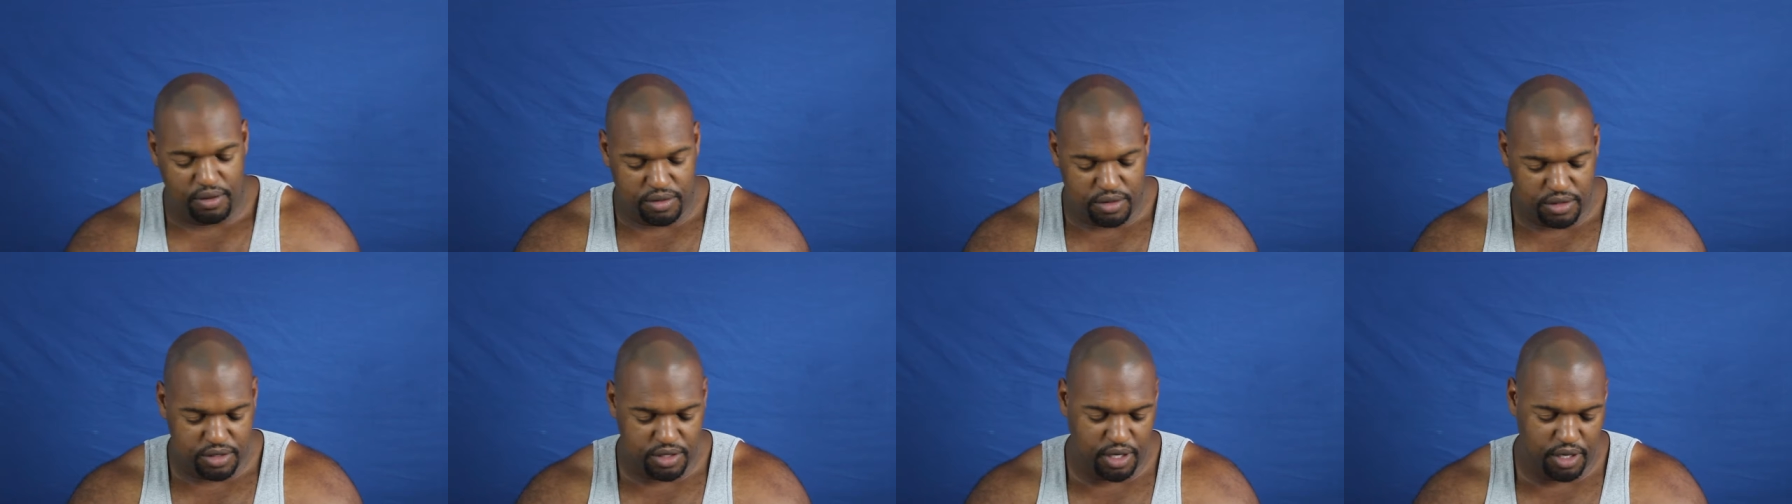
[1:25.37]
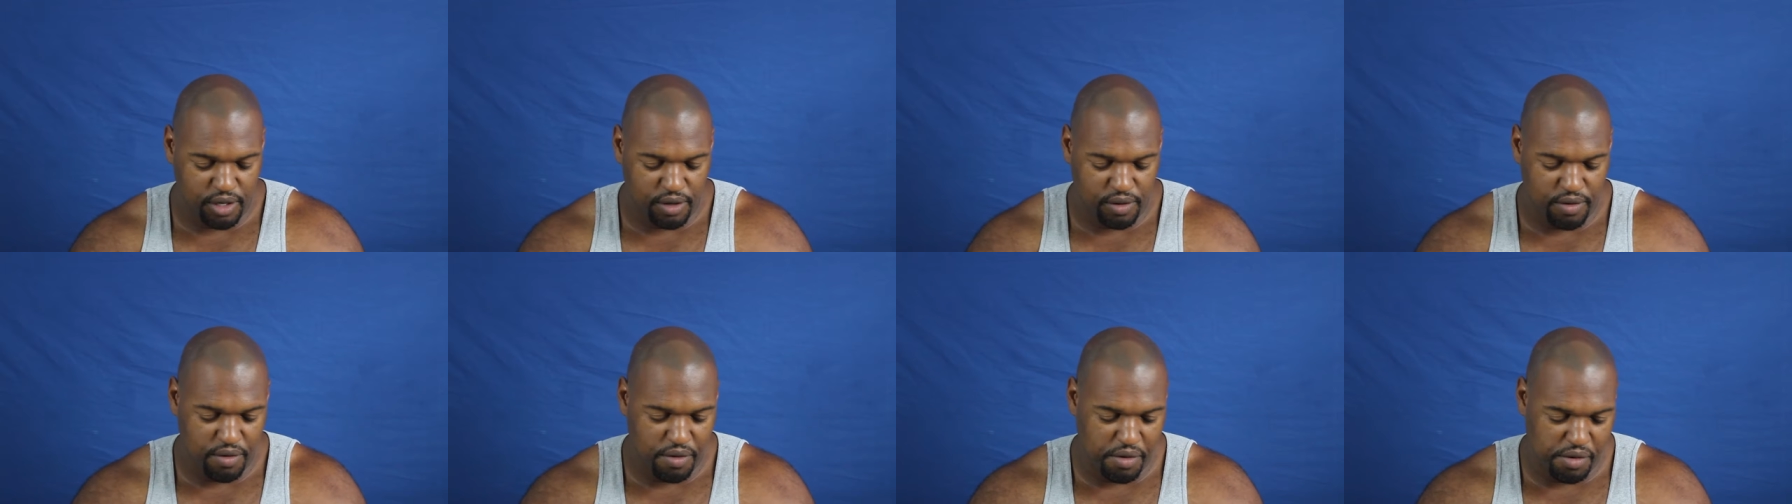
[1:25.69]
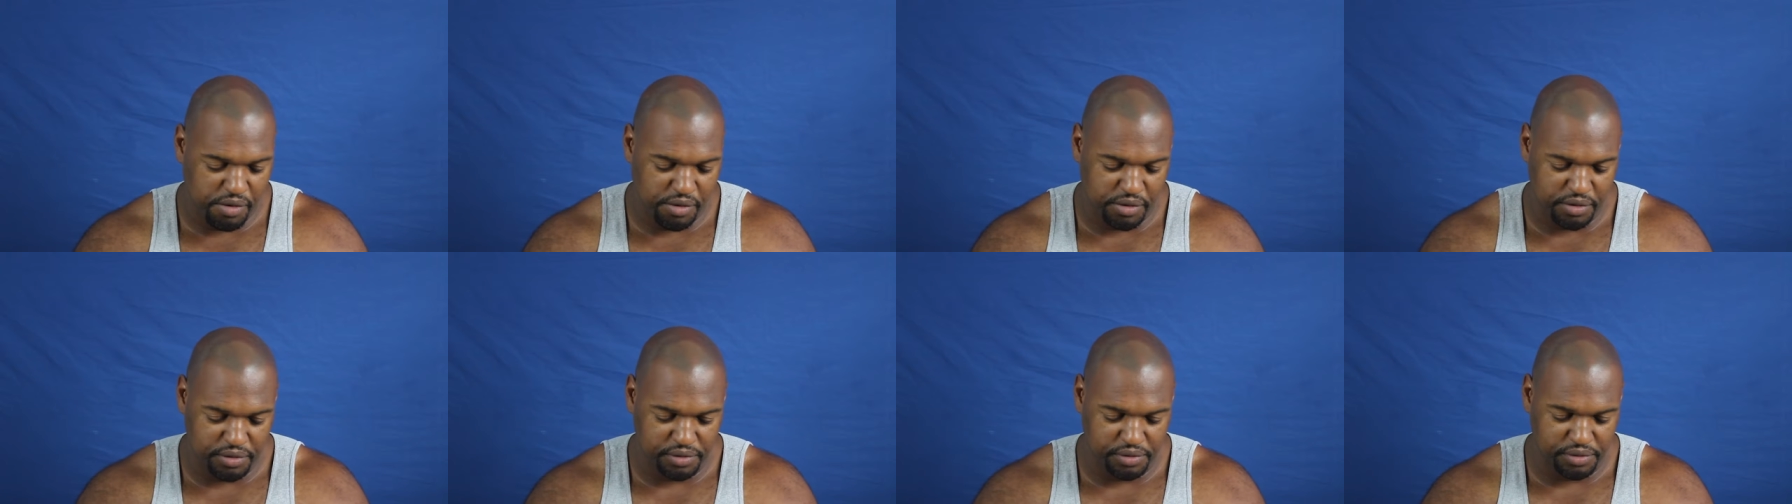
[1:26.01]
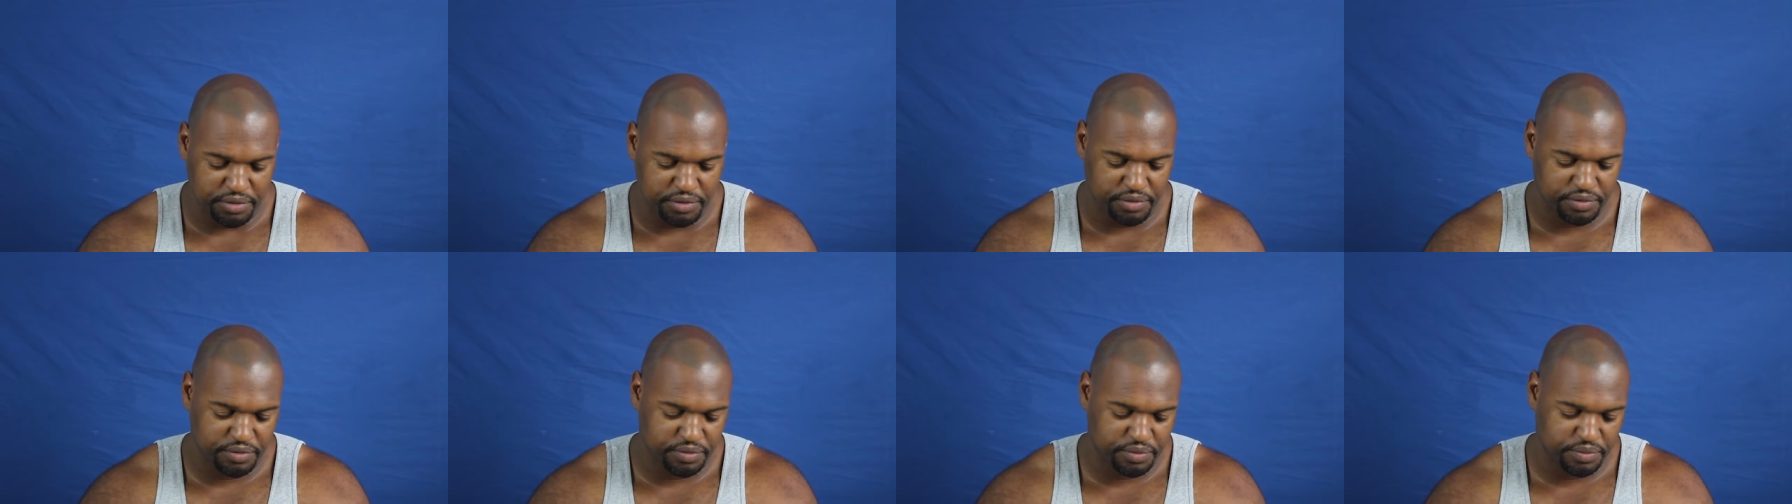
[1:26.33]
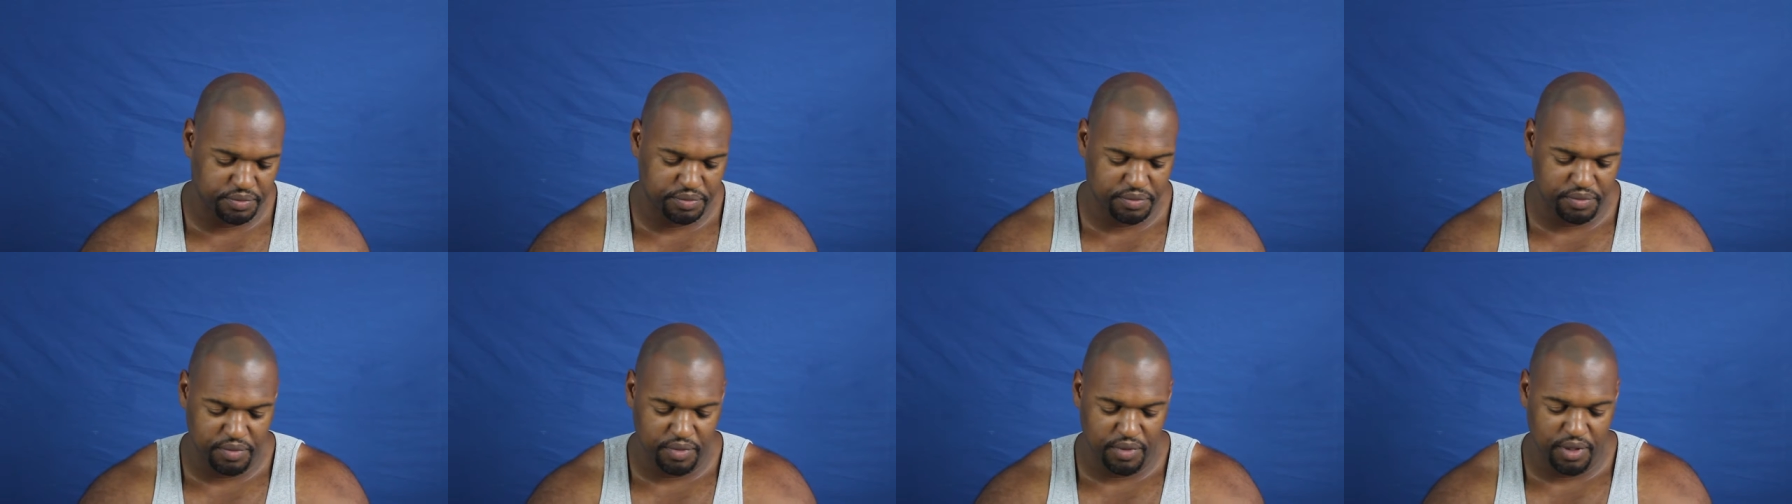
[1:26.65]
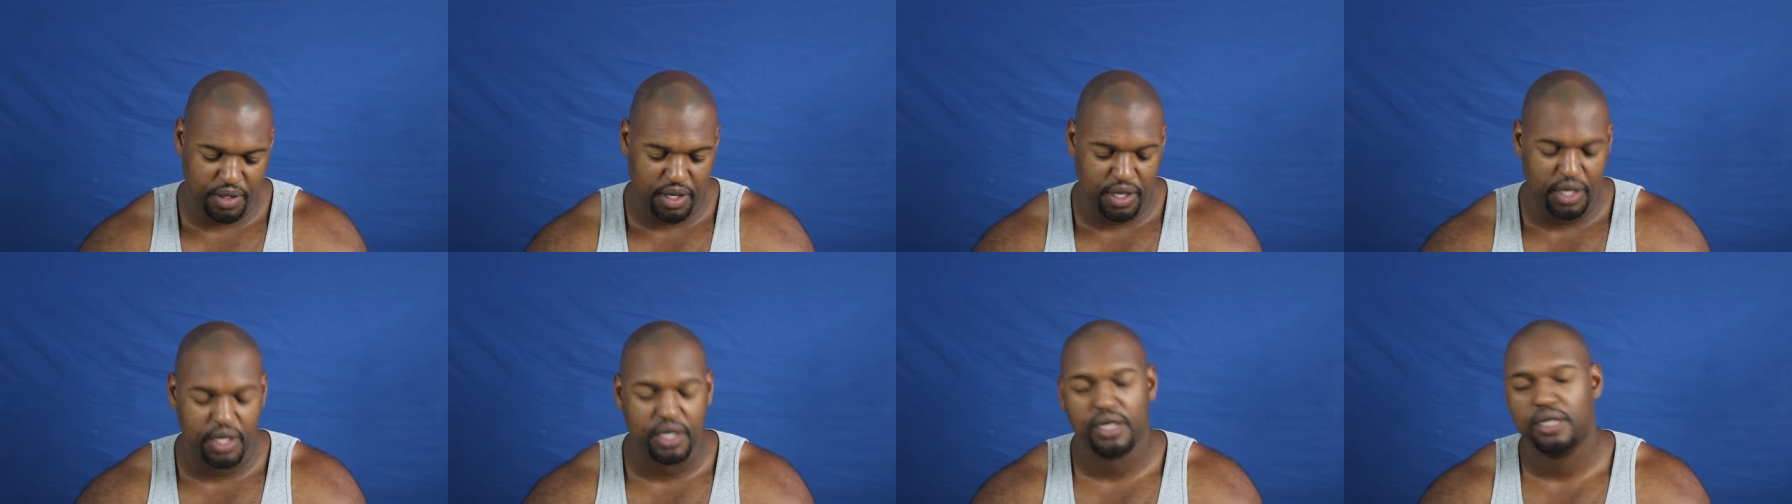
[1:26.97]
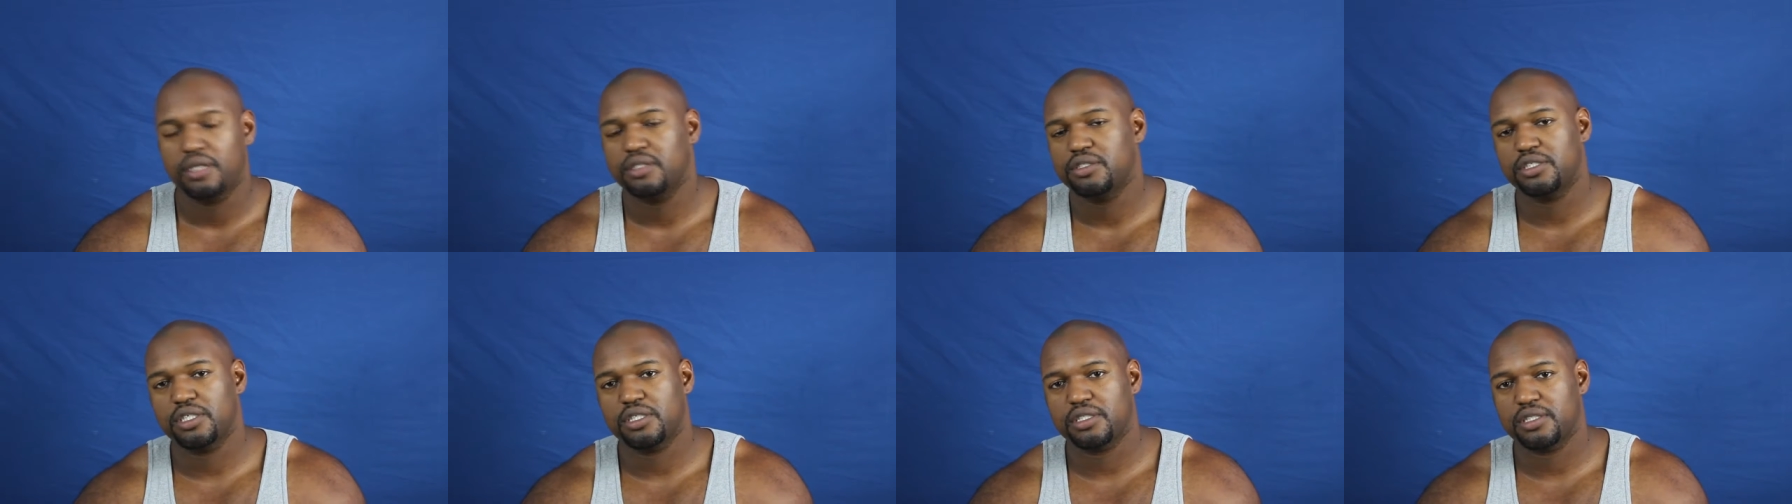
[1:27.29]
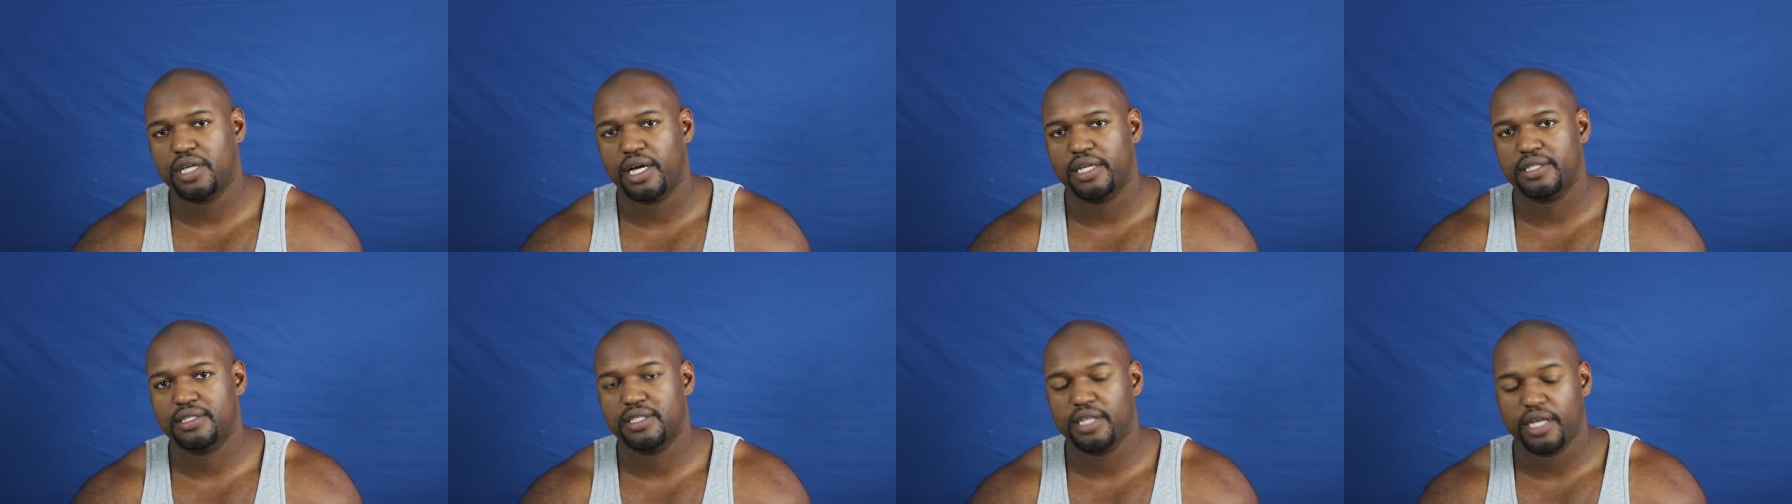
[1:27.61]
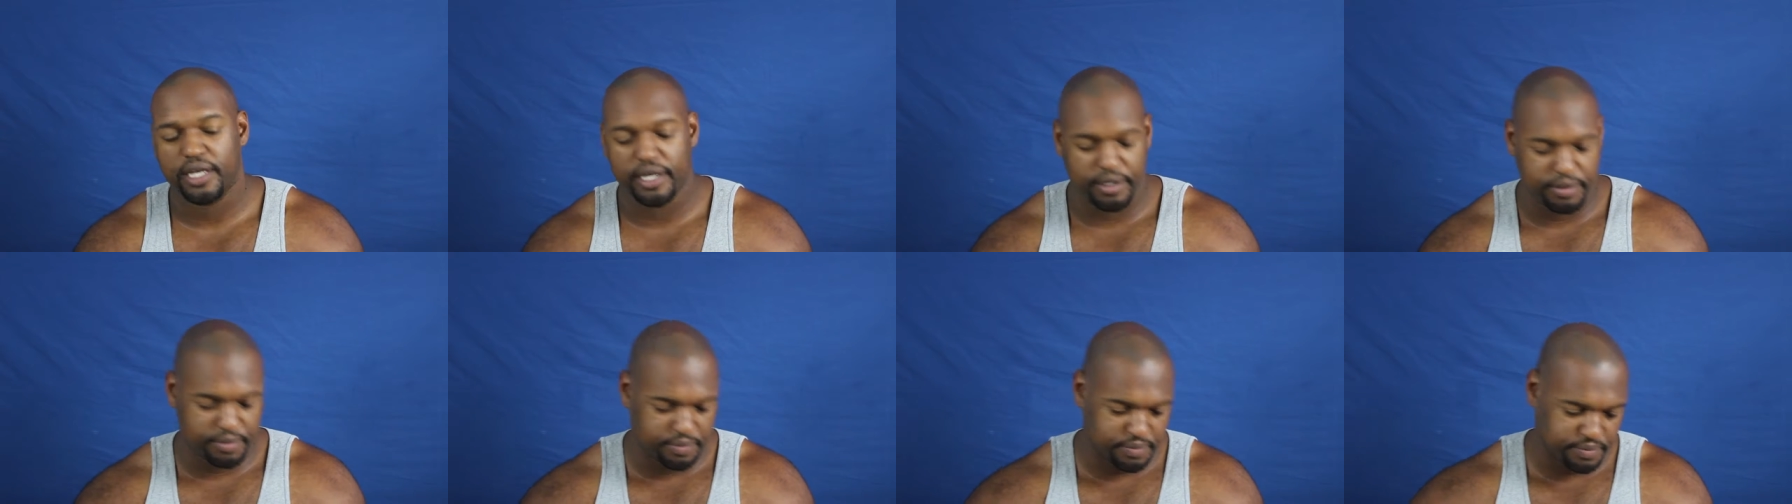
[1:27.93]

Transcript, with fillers: So just not today.